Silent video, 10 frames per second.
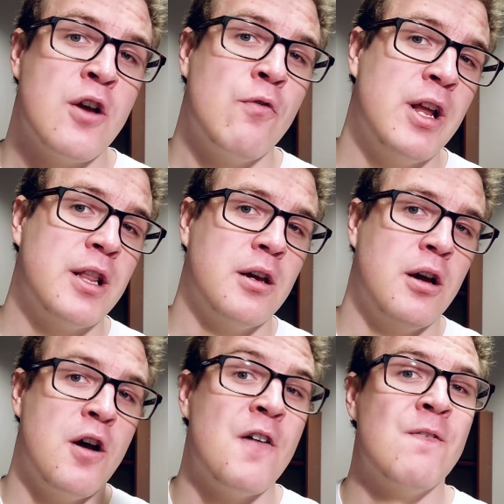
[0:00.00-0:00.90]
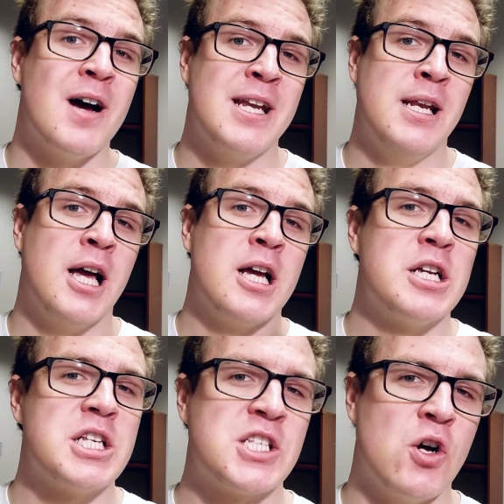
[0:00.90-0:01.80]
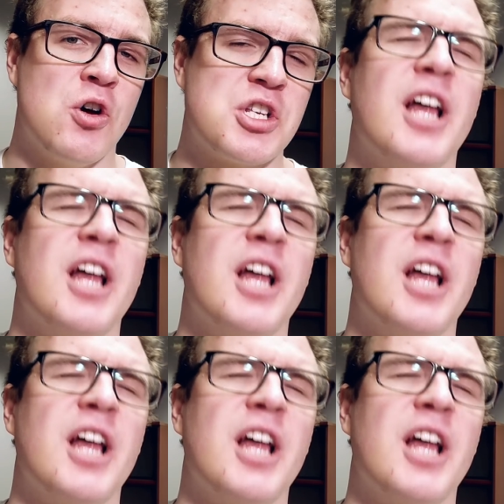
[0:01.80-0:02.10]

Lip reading: with a vanilla sauce.